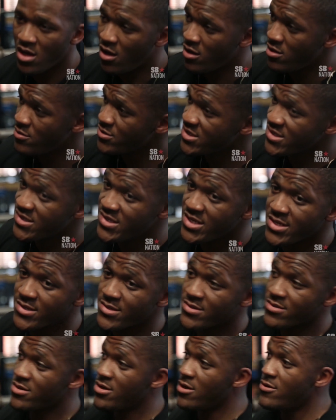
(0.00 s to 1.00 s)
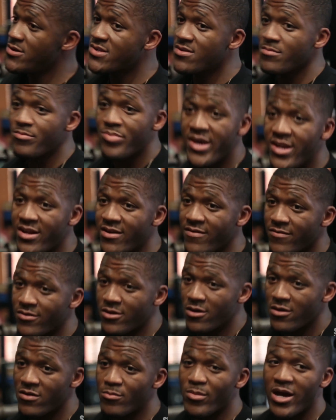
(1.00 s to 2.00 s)
Oh, it was intense. It was competitive.
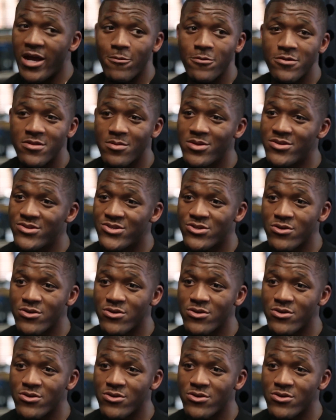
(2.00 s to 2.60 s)
Everybody wanted to be the